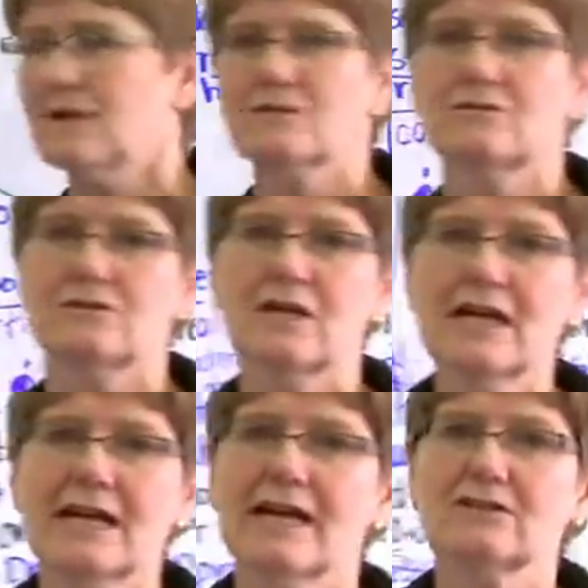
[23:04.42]
muscle
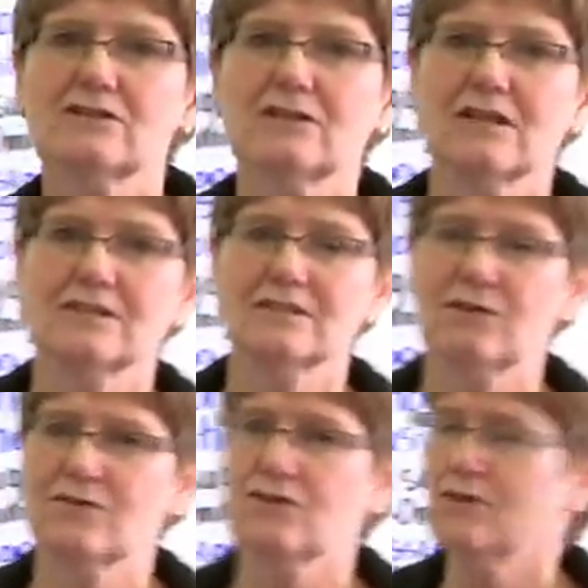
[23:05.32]
exercises, or
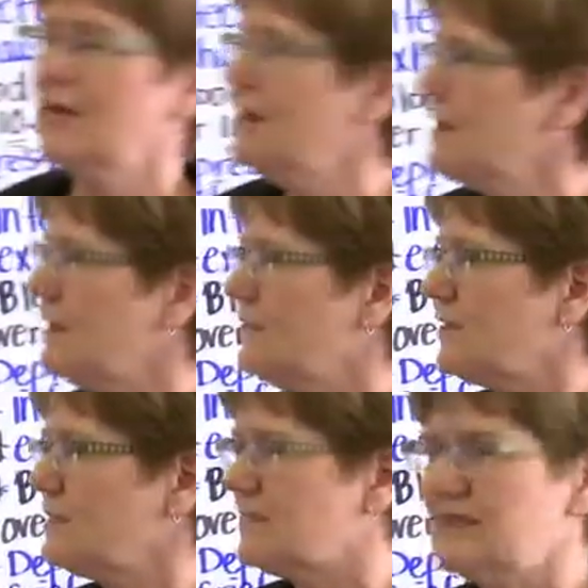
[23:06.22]
if you're doing any kind of
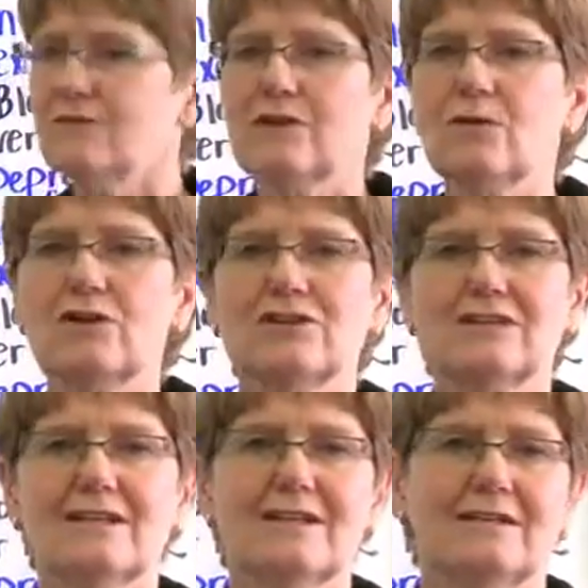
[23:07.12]
exercise, even while you're
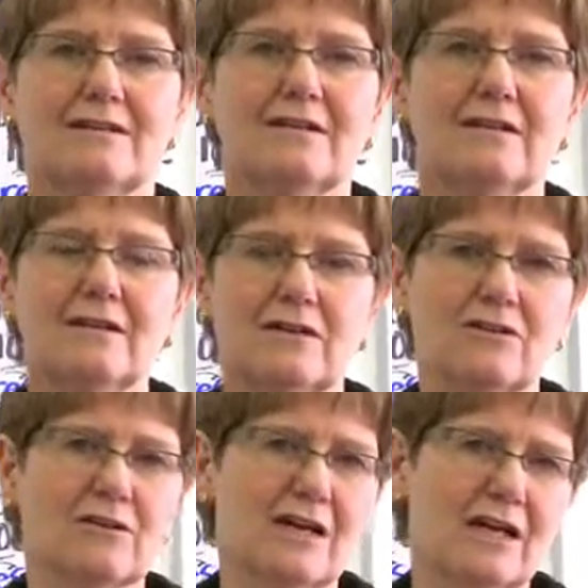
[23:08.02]
sitting,
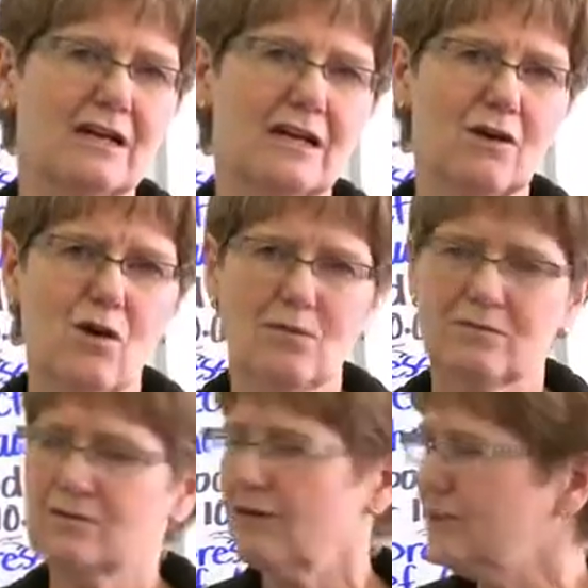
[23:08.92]
okay, at
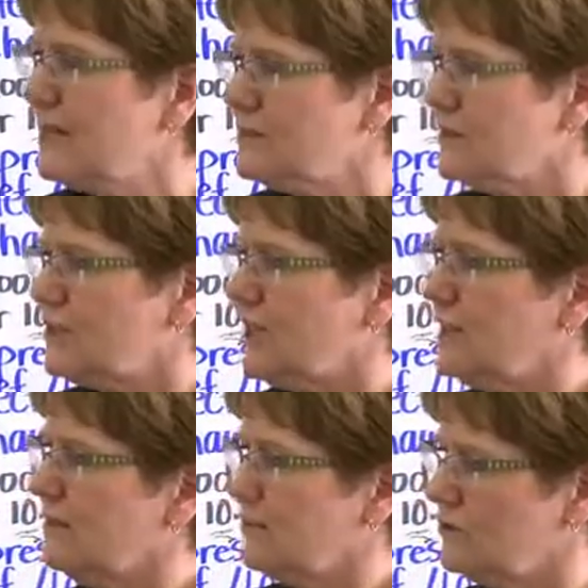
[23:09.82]
home, on the edge of a
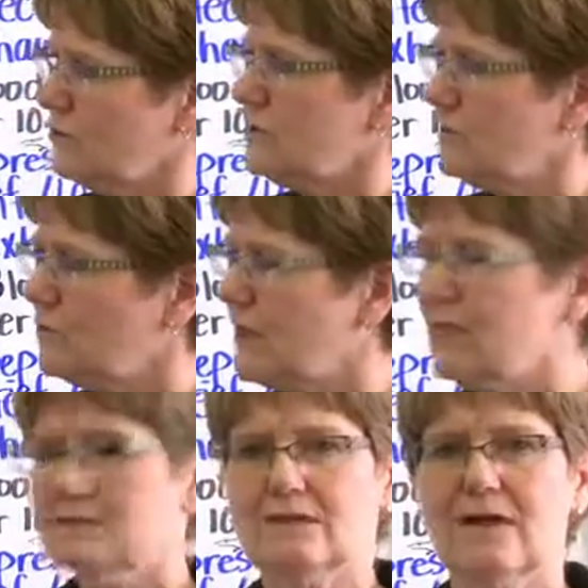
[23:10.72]
chair, do some
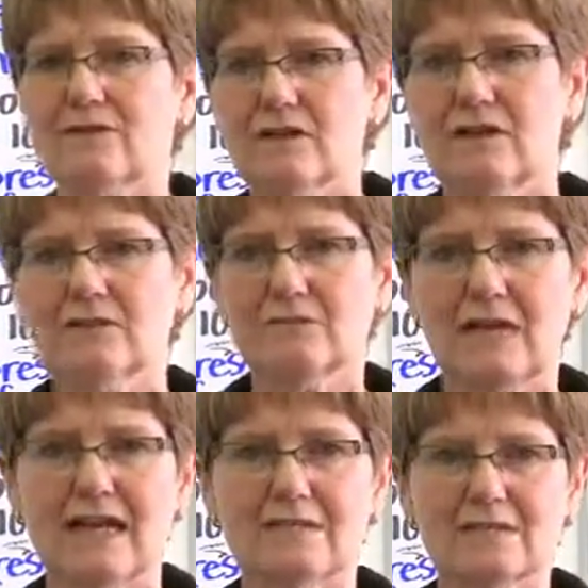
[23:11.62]
weights, have some
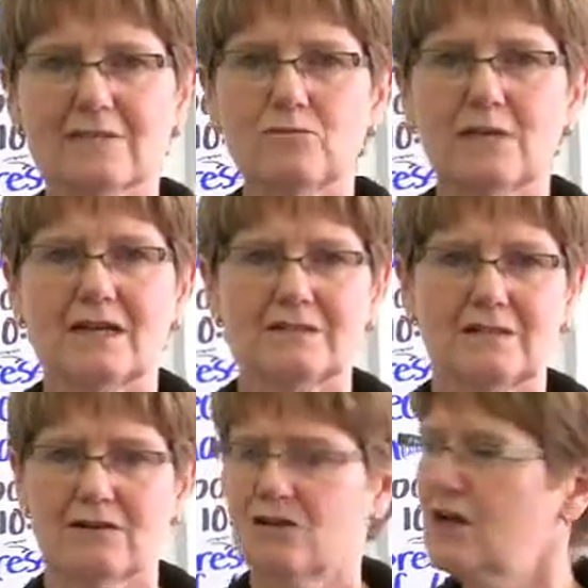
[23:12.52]
soup cans
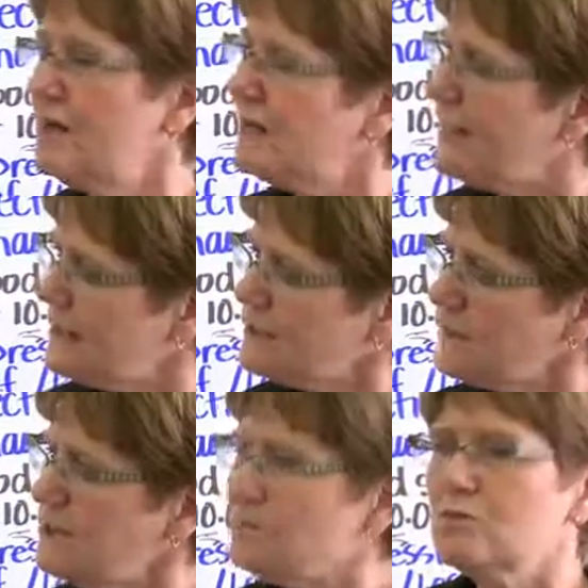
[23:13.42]
there.
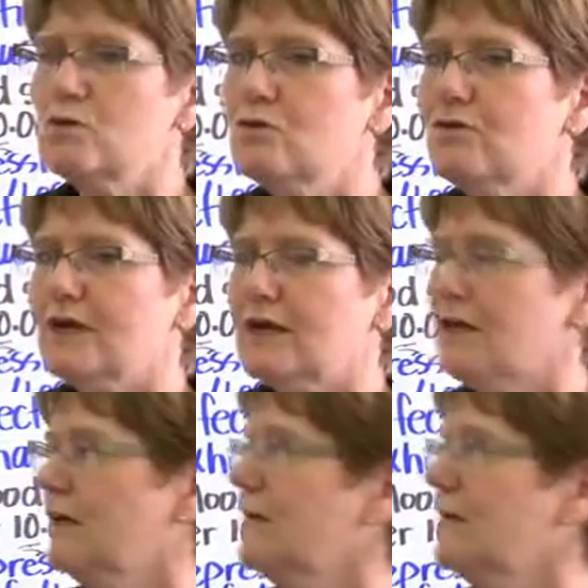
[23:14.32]
Anytime you're moving,